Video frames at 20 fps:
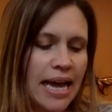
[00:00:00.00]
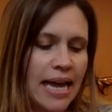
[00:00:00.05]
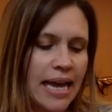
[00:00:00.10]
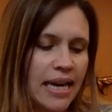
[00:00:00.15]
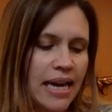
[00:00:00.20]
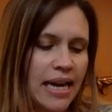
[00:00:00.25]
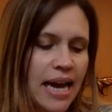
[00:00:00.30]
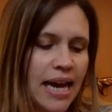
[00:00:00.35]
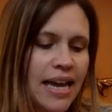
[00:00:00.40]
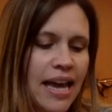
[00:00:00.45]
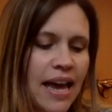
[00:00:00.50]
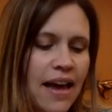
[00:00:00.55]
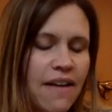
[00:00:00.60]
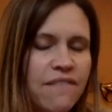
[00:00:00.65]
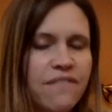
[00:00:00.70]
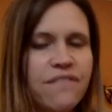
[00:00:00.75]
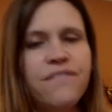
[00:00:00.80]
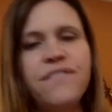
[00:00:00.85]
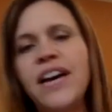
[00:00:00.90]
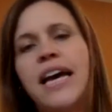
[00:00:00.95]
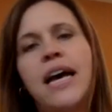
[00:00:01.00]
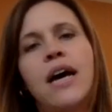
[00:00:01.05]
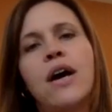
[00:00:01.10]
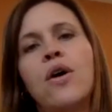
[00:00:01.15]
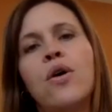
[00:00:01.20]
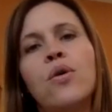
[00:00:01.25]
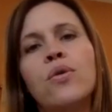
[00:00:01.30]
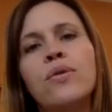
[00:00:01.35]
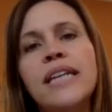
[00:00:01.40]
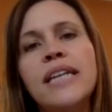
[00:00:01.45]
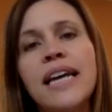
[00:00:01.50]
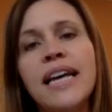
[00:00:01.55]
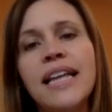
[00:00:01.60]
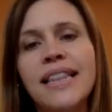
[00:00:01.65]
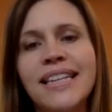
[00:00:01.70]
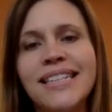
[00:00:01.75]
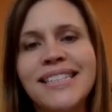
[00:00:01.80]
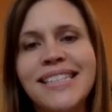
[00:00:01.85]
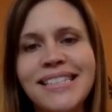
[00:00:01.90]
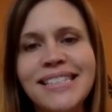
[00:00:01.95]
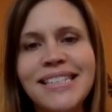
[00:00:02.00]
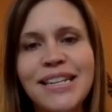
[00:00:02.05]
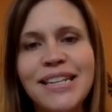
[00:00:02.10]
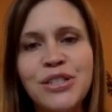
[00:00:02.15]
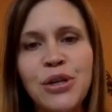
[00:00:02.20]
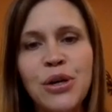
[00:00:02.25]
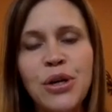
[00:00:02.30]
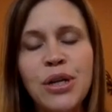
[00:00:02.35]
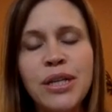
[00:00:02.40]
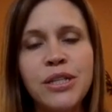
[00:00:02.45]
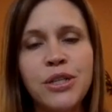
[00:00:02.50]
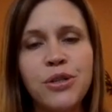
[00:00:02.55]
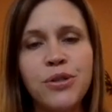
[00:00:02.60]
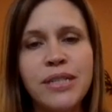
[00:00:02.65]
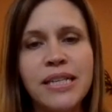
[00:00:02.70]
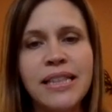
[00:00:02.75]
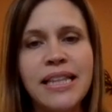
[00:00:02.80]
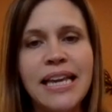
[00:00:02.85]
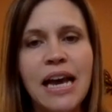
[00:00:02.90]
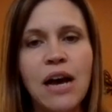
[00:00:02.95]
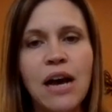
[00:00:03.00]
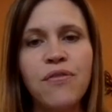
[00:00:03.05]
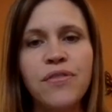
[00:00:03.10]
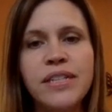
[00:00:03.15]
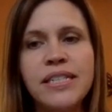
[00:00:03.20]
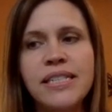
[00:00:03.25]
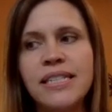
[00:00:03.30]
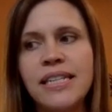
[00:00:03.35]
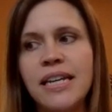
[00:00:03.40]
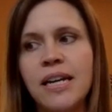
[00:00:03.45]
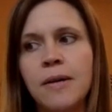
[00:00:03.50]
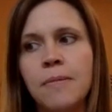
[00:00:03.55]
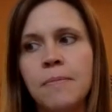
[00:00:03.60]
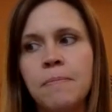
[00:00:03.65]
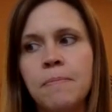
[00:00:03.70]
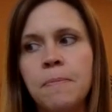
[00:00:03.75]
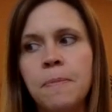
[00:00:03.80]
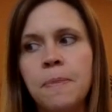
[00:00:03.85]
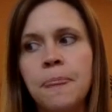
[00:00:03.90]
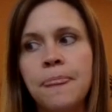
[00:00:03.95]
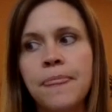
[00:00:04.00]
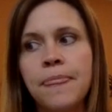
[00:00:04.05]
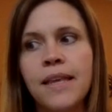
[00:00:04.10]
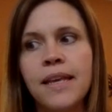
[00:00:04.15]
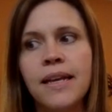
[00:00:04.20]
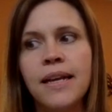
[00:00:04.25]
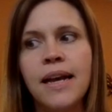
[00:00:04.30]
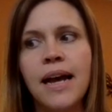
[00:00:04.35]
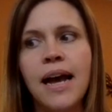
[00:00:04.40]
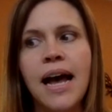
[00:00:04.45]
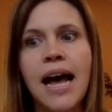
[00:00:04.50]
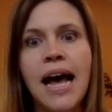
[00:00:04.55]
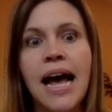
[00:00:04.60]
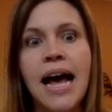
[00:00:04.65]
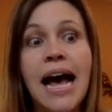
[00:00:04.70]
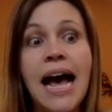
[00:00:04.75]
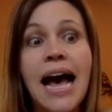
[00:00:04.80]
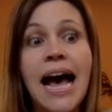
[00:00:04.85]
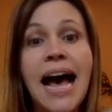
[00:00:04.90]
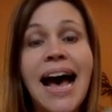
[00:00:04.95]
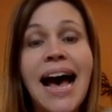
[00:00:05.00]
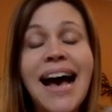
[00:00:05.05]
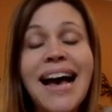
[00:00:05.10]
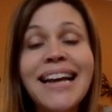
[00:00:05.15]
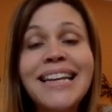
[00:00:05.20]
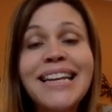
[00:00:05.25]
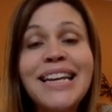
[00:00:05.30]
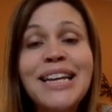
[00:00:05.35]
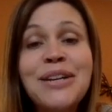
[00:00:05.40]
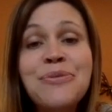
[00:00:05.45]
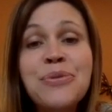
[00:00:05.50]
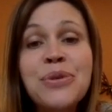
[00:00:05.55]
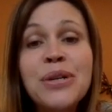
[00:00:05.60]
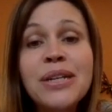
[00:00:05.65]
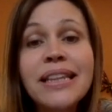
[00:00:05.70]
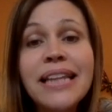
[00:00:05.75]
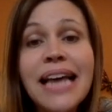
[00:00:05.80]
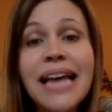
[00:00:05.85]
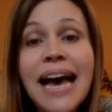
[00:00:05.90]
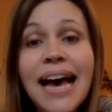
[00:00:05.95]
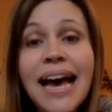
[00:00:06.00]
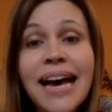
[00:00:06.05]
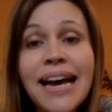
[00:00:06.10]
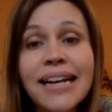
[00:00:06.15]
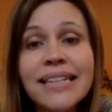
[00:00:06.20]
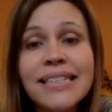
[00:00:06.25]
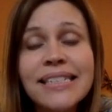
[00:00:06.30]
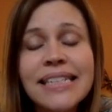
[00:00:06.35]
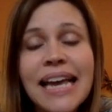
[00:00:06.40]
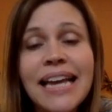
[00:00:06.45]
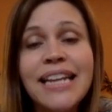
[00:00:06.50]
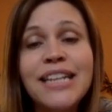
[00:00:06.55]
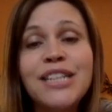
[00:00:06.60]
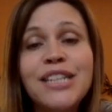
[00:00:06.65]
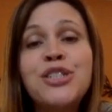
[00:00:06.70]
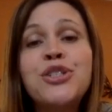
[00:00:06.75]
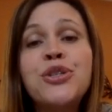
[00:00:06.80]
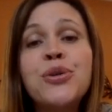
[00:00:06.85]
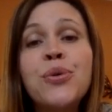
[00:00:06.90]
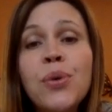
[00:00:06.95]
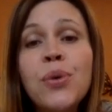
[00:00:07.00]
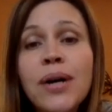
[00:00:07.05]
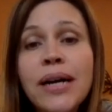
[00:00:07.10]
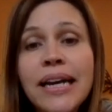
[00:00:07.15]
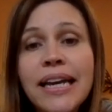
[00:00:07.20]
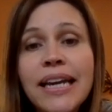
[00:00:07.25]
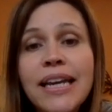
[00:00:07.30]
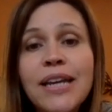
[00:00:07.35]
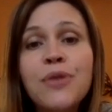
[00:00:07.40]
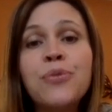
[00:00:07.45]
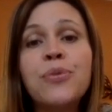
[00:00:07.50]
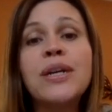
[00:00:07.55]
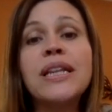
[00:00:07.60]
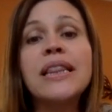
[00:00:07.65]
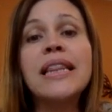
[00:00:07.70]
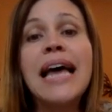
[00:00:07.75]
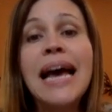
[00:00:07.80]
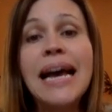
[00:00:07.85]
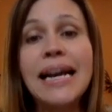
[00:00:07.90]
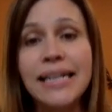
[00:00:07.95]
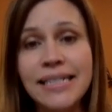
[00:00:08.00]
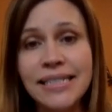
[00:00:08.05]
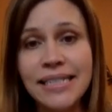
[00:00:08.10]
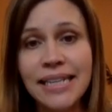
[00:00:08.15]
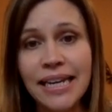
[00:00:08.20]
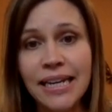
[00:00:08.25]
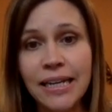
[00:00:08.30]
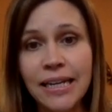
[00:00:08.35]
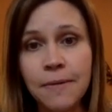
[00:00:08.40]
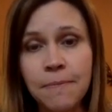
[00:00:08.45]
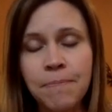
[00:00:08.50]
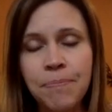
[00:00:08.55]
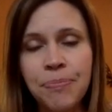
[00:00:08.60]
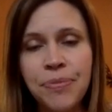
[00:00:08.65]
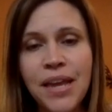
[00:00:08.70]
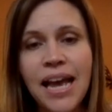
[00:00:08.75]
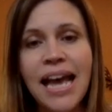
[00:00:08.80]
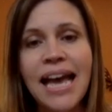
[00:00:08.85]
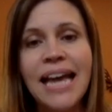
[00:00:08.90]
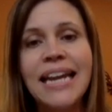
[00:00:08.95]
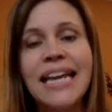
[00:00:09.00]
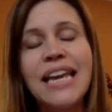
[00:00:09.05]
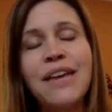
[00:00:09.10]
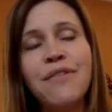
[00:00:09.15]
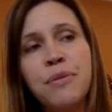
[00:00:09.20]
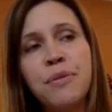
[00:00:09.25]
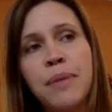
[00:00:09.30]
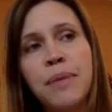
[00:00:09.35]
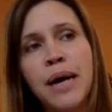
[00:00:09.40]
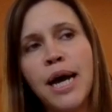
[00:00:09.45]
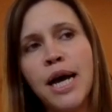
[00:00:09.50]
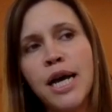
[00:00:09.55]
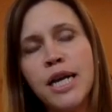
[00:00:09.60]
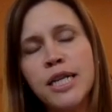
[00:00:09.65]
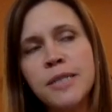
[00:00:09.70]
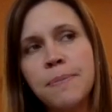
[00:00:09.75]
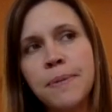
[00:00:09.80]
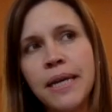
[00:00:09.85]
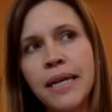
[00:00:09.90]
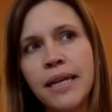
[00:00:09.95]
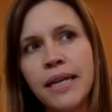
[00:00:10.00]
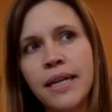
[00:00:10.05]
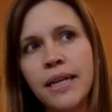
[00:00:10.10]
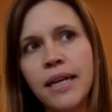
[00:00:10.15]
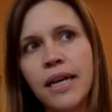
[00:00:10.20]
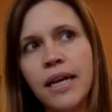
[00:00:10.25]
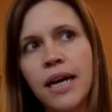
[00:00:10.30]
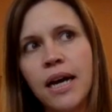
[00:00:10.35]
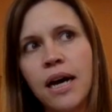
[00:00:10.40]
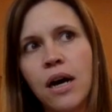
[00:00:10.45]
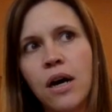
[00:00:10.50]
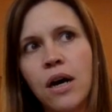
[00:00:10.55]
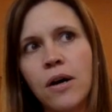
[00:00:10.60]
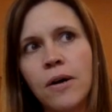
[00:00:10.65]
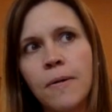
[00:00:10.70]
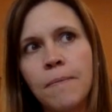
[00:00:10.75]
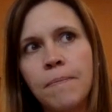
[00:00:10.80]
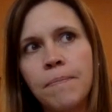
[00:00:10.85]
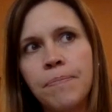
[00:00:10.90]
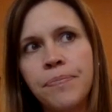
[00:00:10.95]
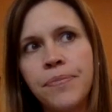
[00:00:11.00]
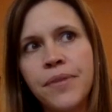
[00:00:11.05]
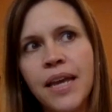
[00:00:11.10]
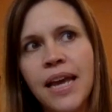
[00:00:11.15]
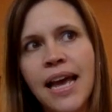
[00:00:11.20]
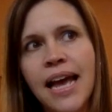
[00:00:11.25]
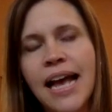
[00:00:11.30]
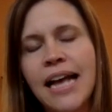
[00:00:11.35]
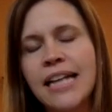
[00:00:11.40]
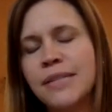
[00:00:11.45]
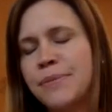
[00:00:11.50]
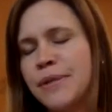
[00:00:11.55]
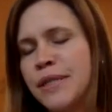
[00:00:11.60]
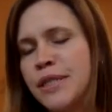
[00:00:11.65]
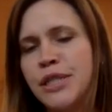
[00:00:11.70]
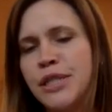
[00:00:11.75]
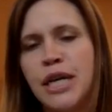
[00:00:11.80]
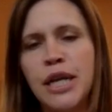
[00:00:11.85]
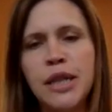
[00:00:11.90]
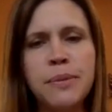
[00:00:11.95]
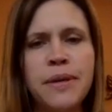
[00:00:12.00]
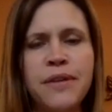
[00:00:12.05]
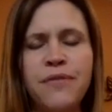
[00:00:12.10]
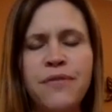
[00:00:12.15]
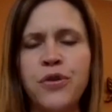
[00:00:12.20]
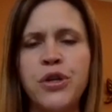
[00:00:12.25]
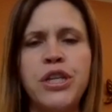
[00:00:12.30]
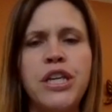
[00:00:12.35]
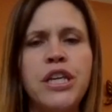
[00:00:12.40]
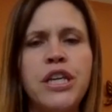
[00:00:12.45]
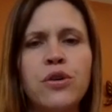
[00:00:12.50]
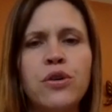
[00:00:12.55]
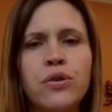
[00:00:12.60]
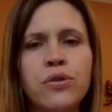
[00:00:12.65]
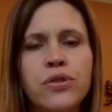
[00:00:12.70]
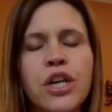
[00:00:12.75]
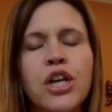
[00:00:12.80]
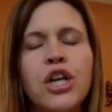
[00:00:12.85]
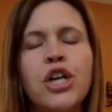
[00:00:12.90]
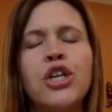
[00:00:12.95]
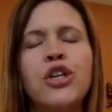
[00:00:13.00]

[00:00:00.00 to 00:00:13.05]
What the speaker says: And I have found that since I started using the Alpha Stem, I can relax and enjoy relaxing. And my husband has been telling me for years,